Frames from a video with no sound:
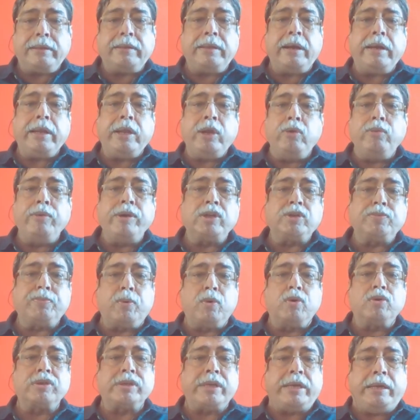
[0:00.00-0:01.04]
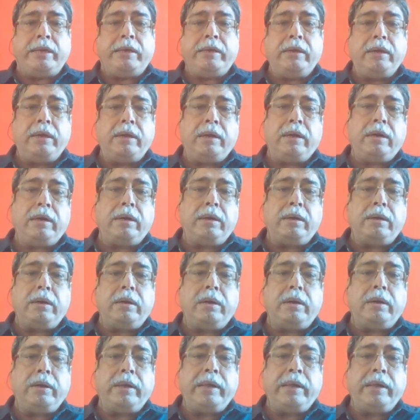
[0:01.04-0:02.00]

that EU is posing uh,